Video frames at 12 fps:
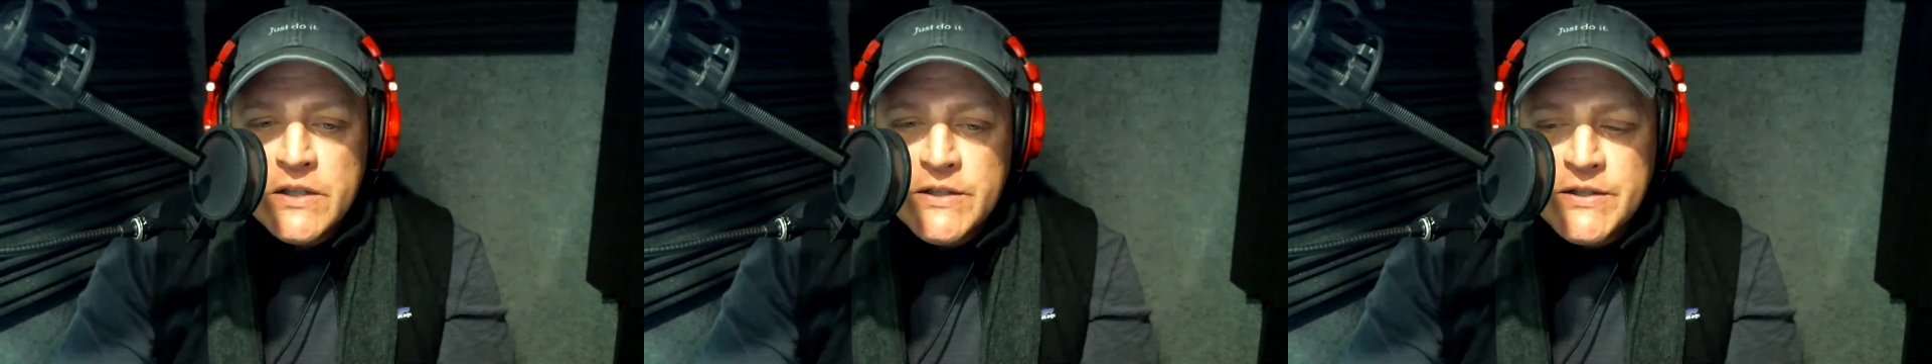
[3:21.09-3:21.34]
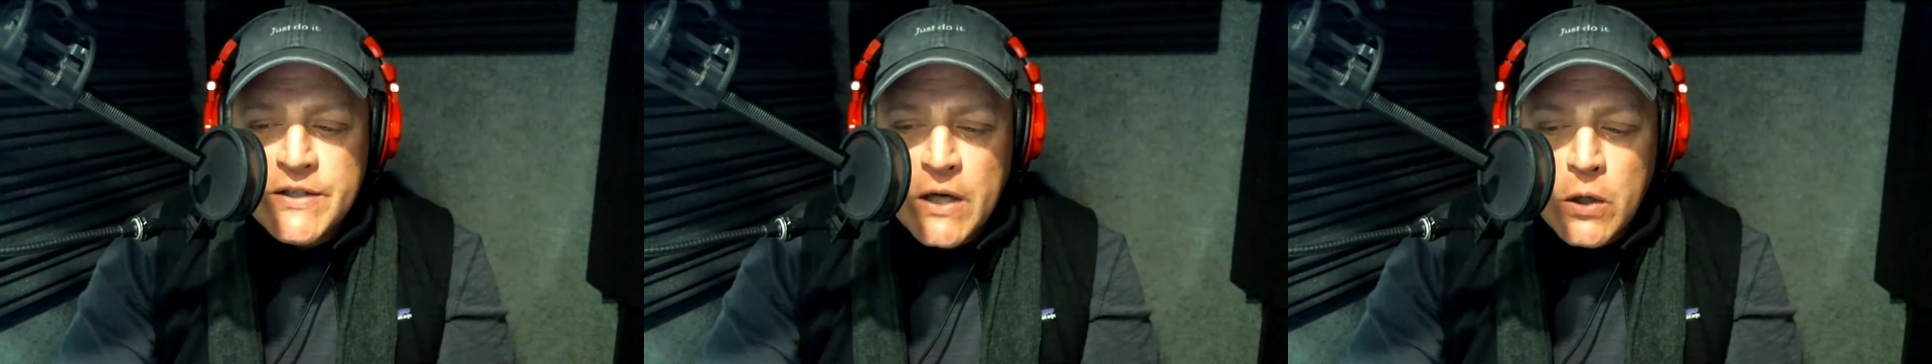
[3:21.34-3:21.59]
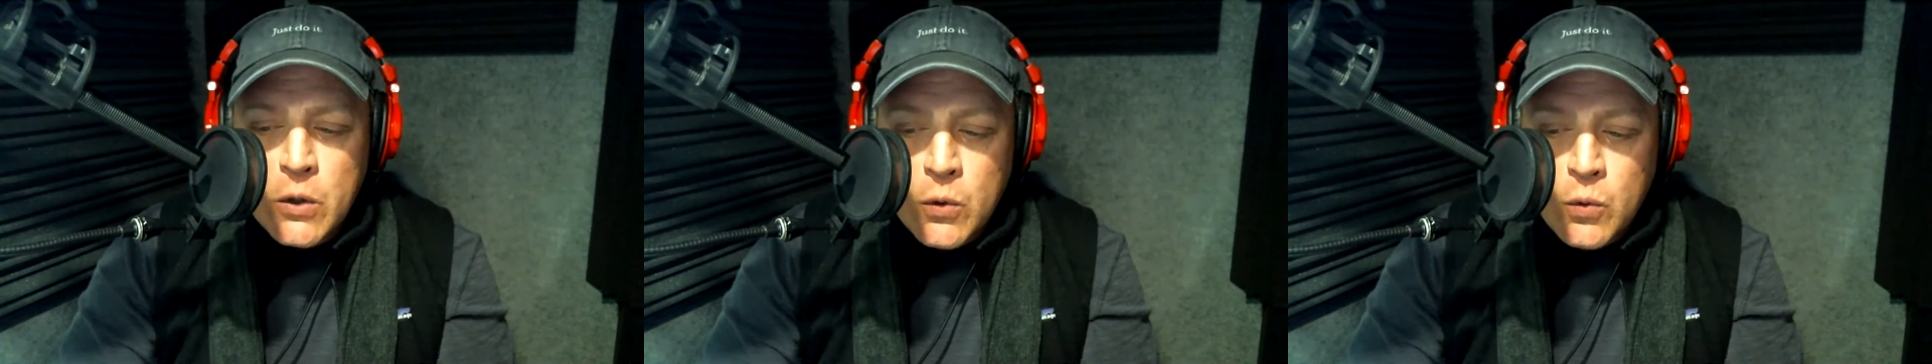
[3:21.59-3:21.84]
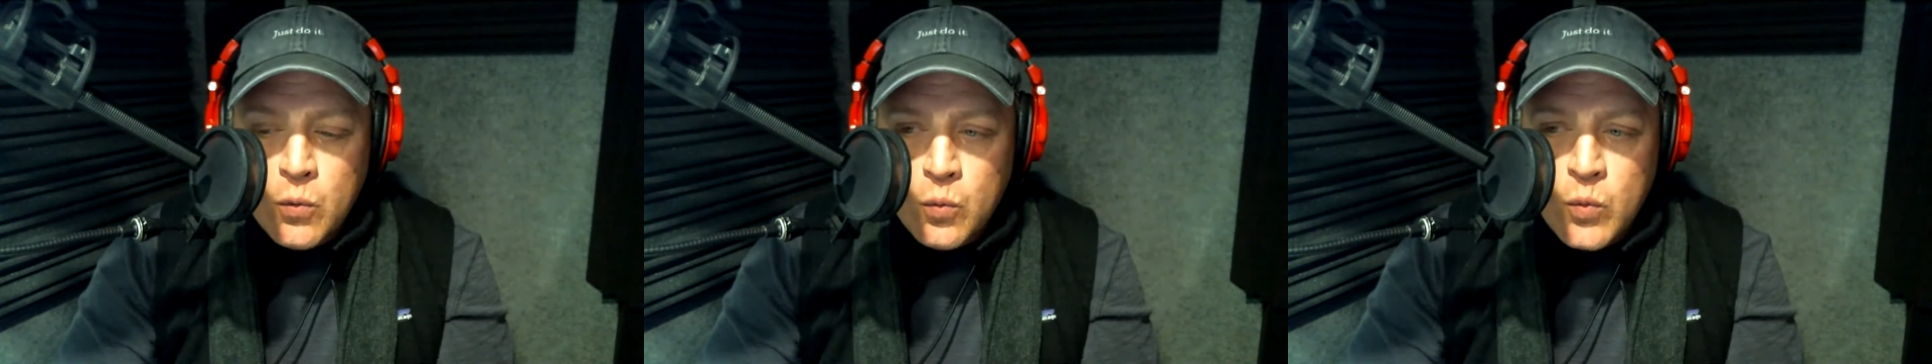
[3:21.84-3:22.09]

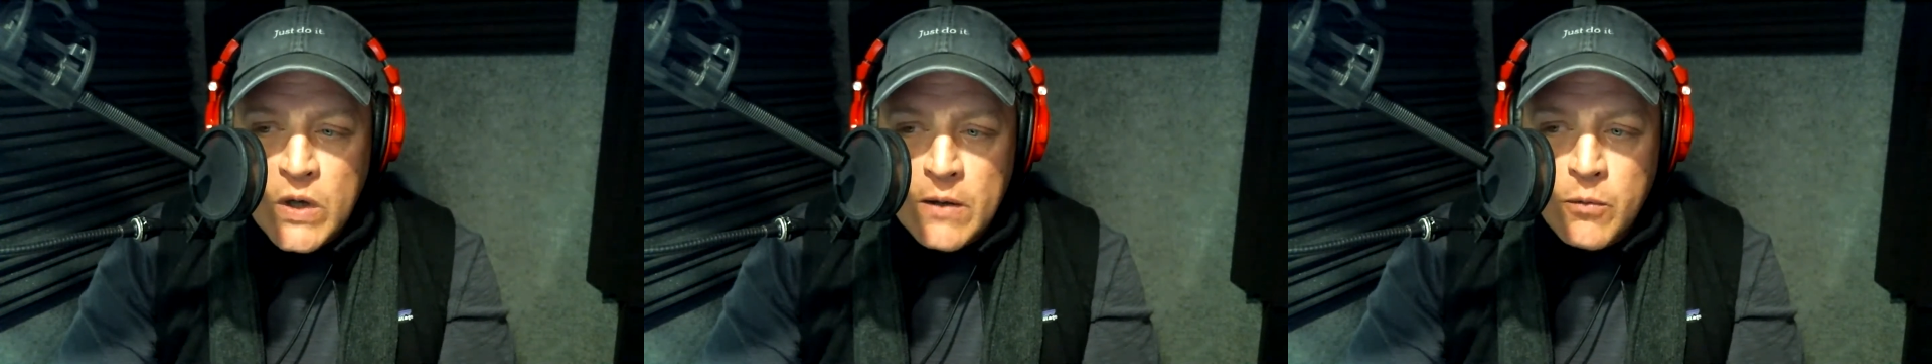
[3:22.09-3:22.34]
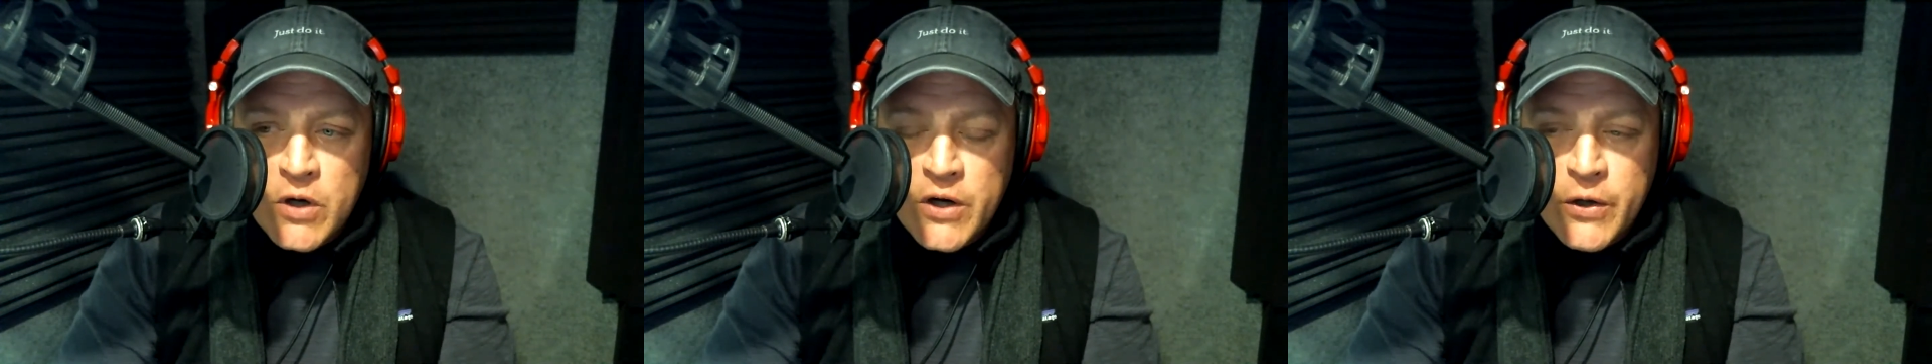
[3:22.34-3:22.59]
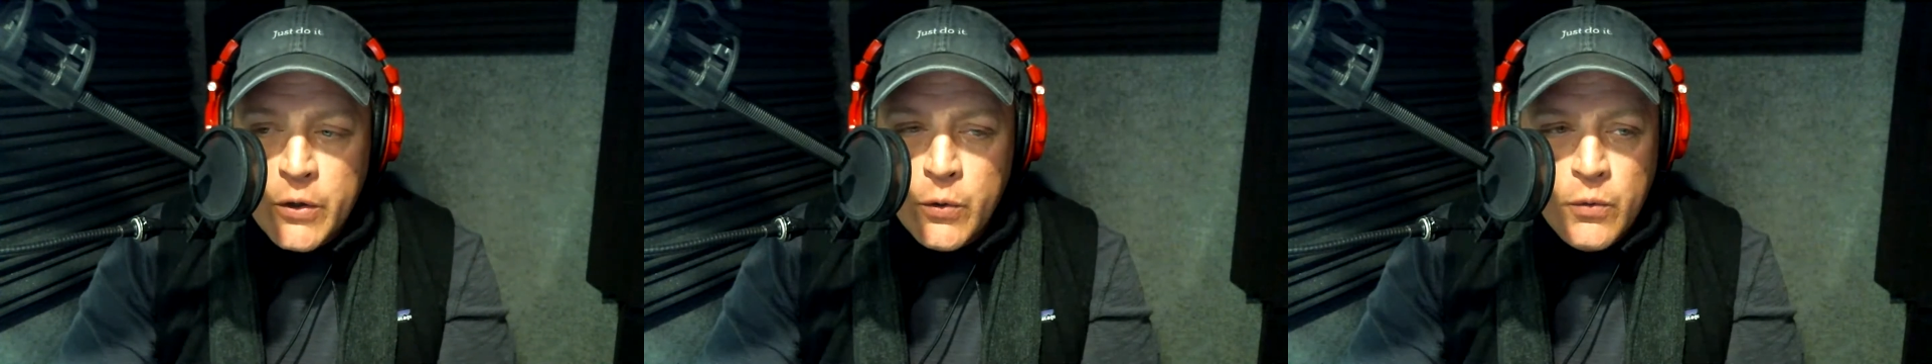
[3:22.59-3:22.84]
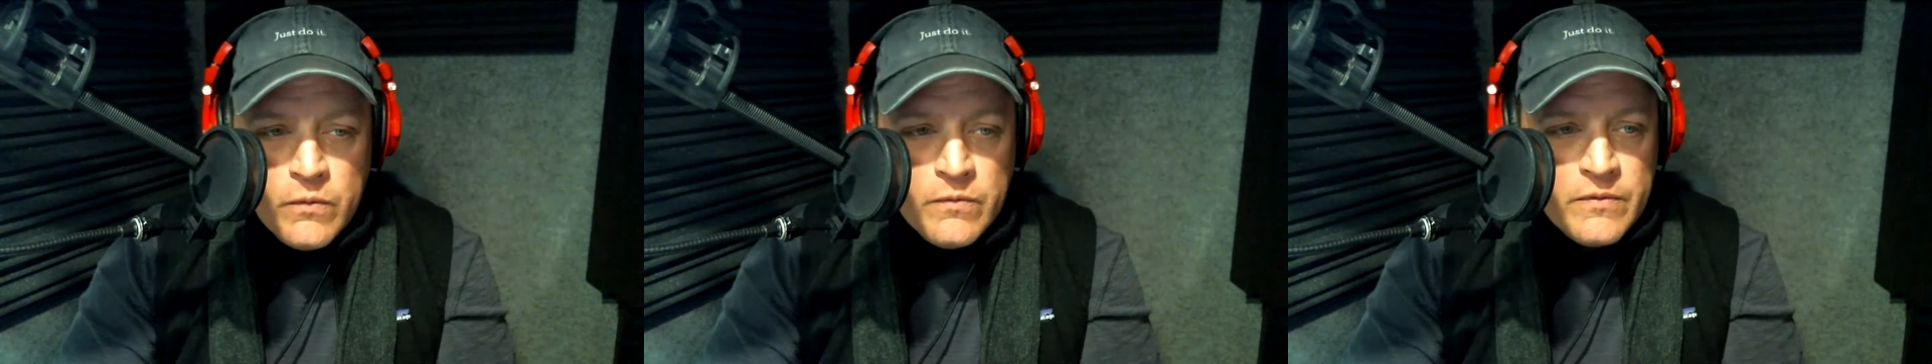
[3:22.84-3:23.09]
So, what I want to
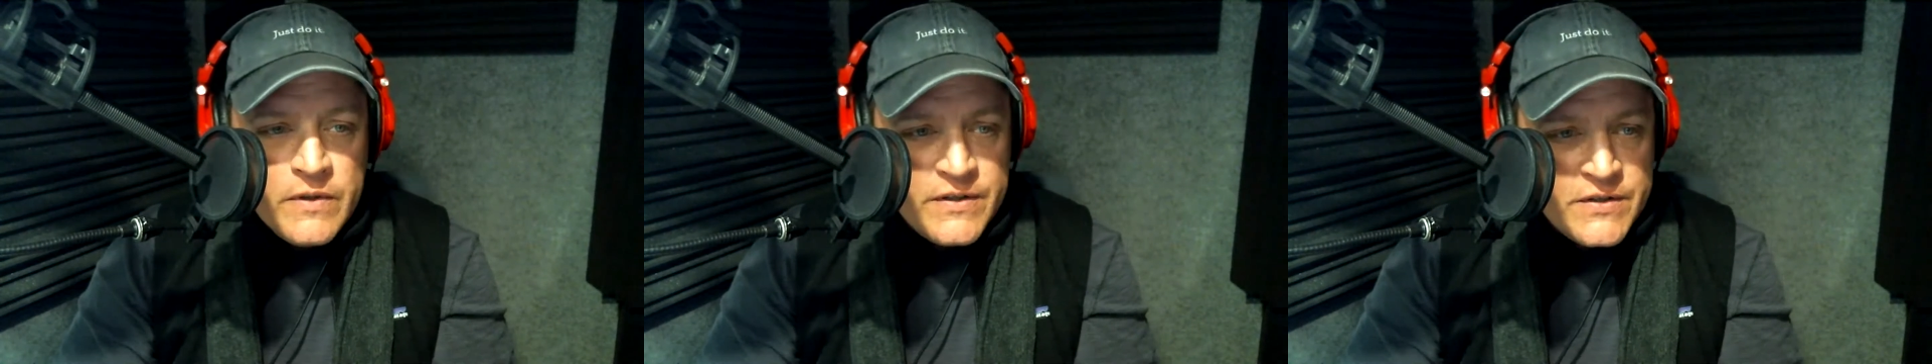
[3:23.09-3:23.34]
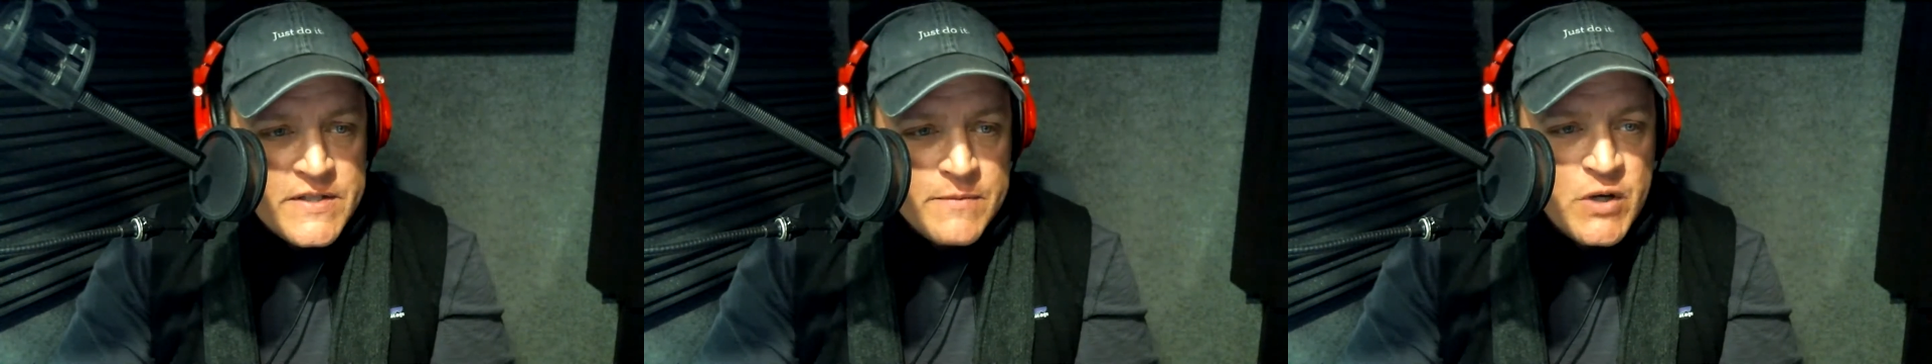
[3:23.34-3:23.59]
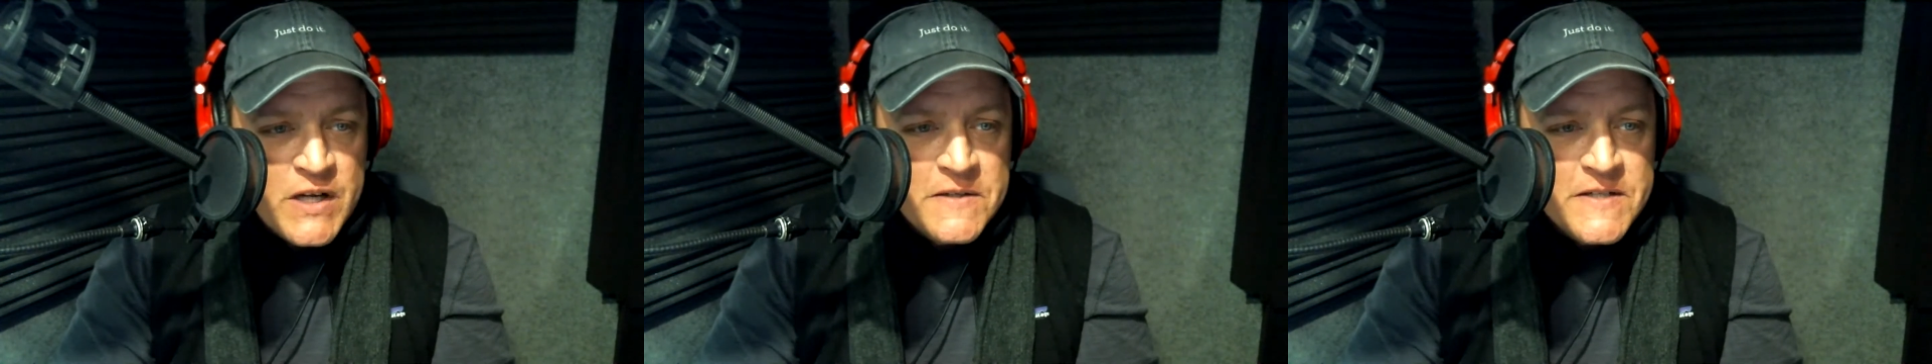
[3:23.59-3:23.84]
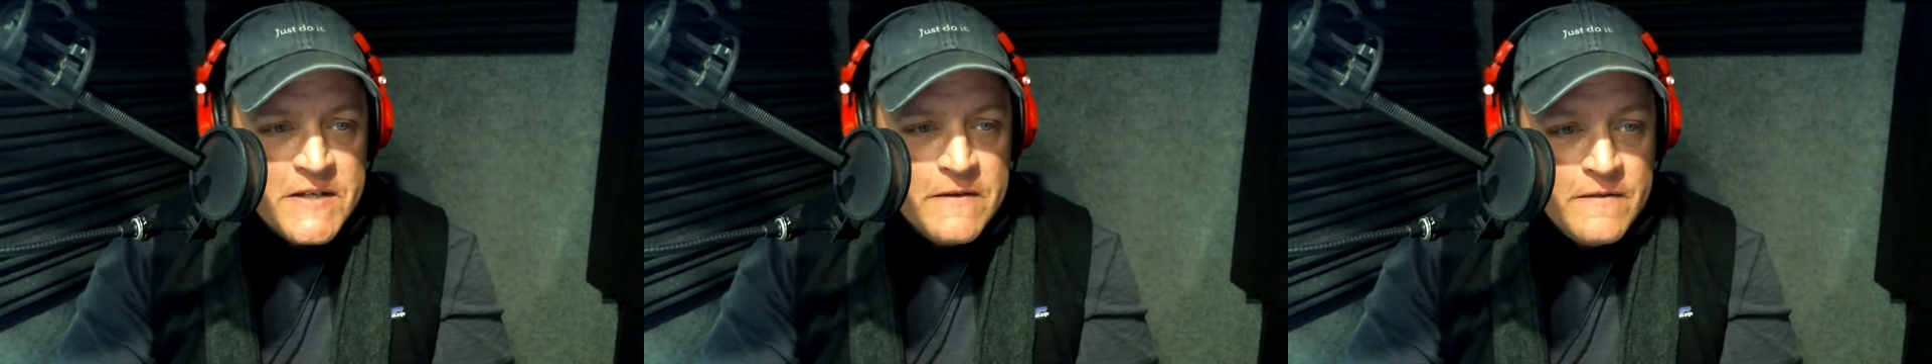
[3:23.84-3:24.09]
do is there someone out
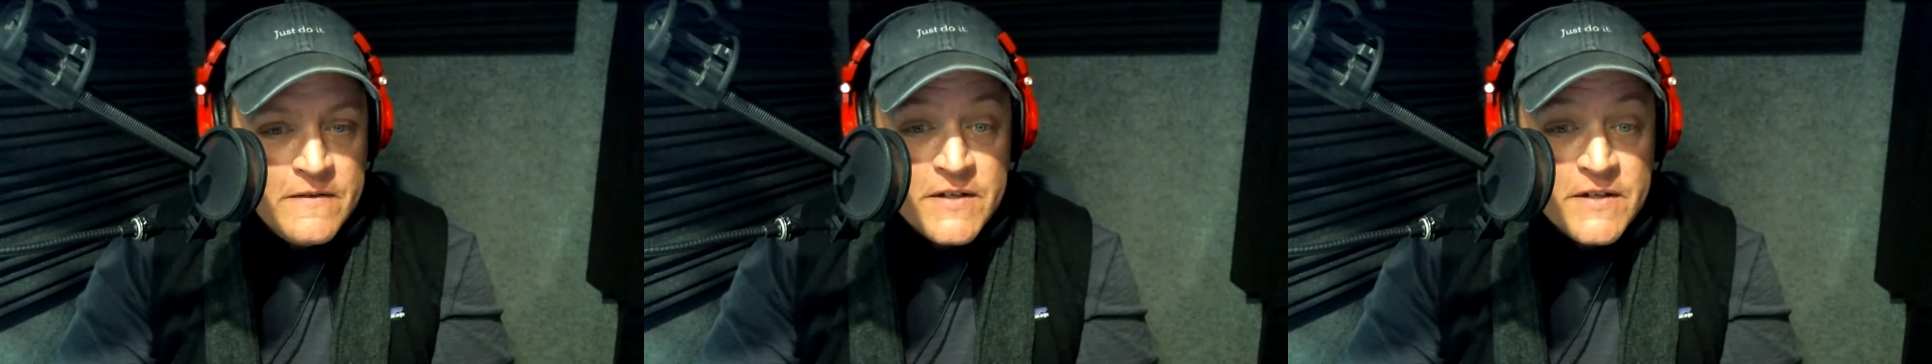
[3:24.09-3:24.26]
there?